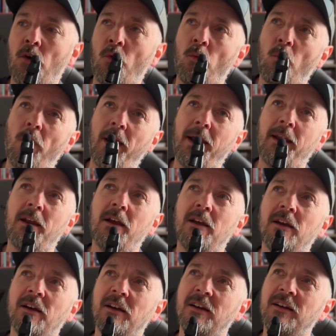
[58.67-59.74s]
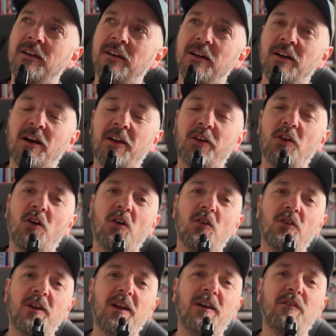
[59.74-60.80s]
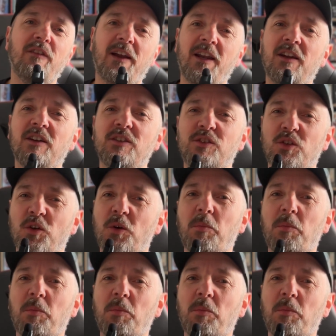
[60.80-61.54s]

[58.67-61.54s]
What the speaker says: when an odd event took